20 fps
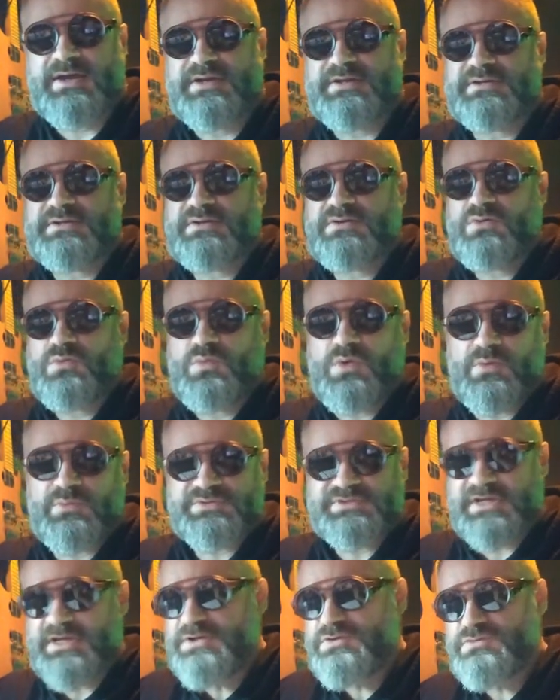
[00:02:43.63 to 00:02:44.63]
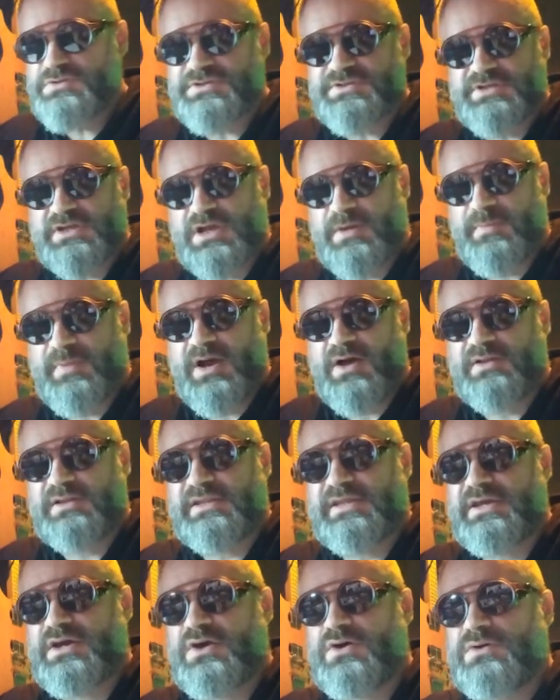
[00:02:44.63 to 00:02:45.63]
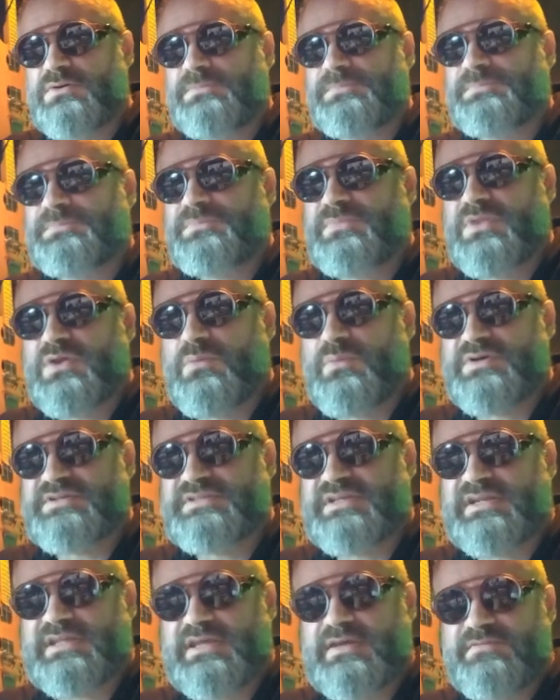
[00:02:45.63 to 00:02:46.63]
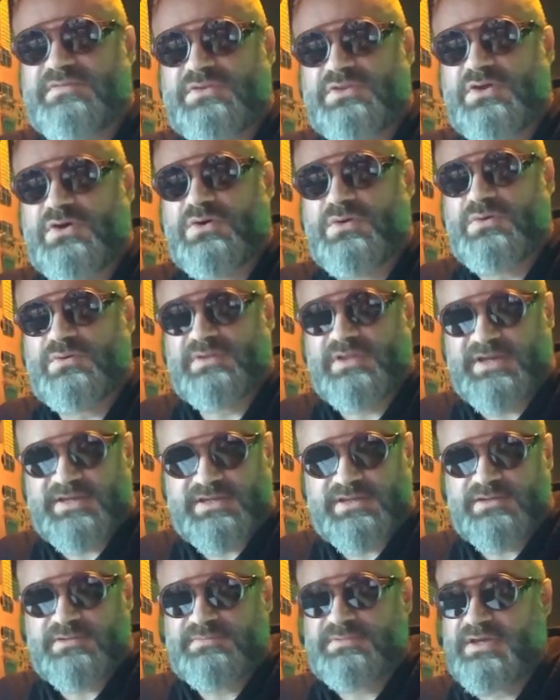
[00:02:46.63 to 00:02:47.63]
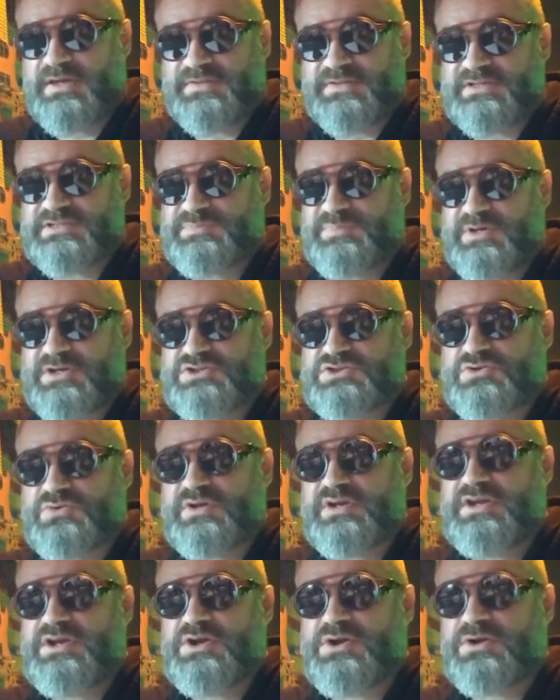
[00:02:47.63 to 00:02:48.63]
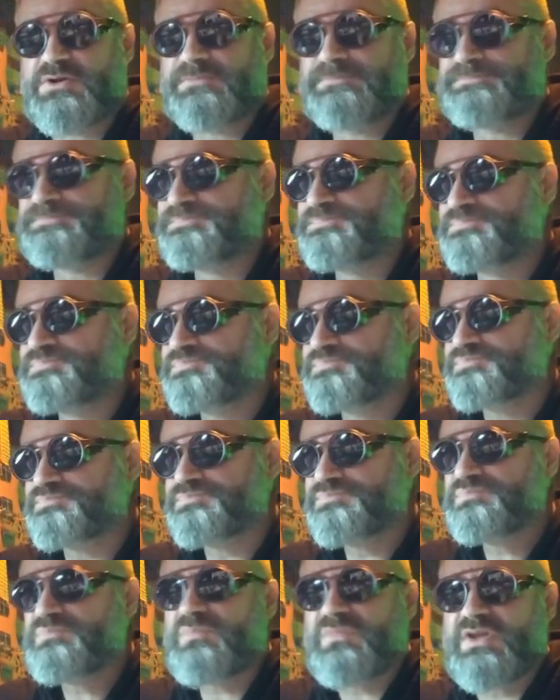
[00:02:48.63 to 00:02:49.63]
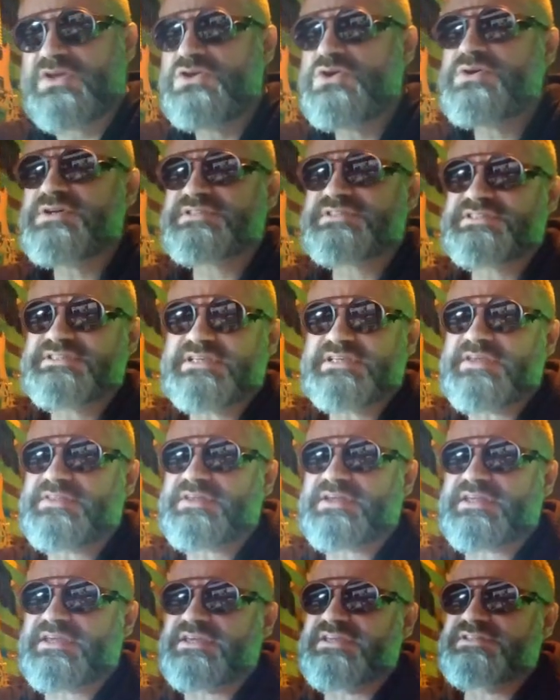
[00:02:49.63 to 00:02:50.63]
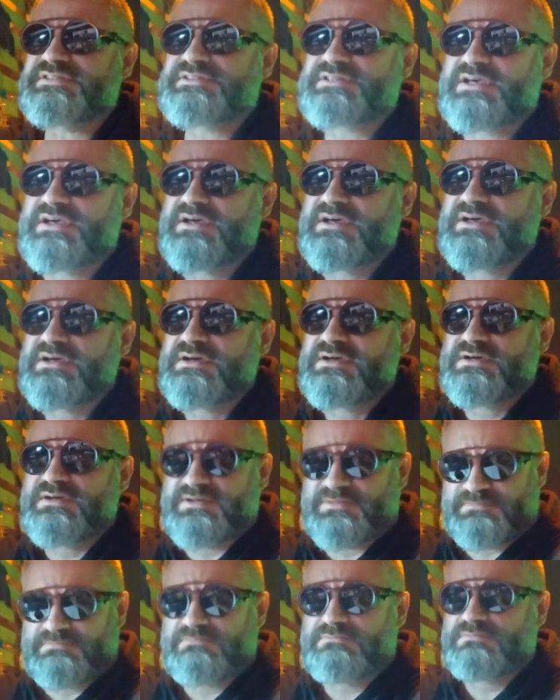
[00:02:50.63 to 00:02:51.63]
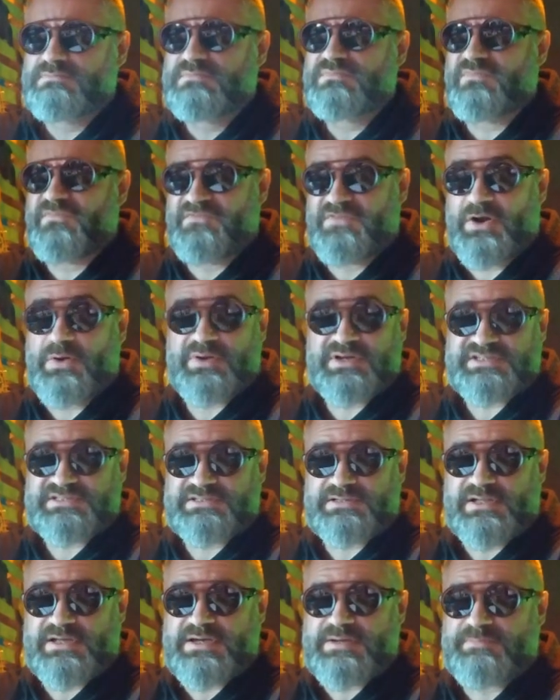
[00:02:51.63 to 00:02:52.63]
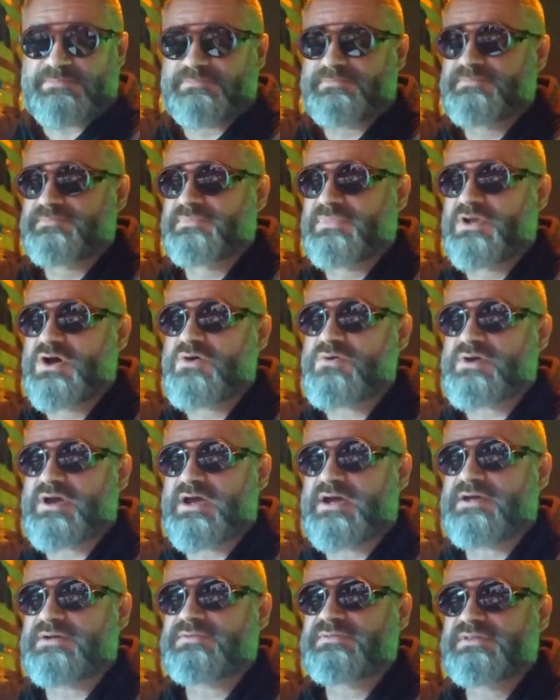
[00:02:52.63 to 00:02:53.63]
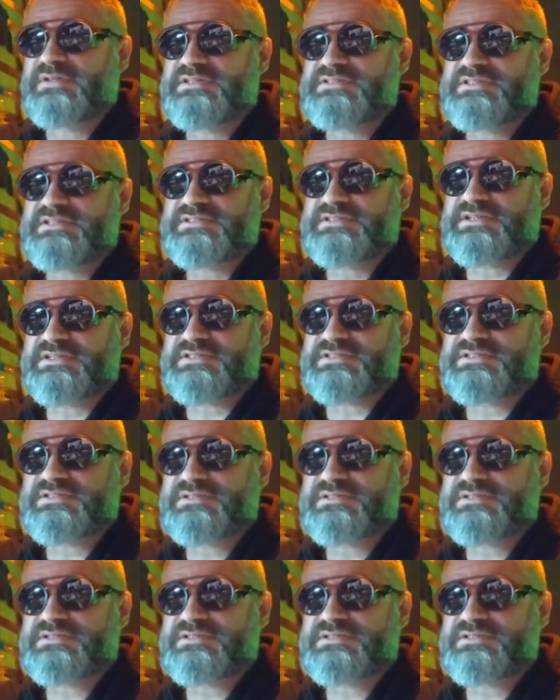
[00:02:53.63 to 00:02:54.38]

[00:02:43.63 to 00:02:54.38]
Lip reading: And what was interesting about Leo was that even though, like in this picture here, you can see that he's very slim, okay? This is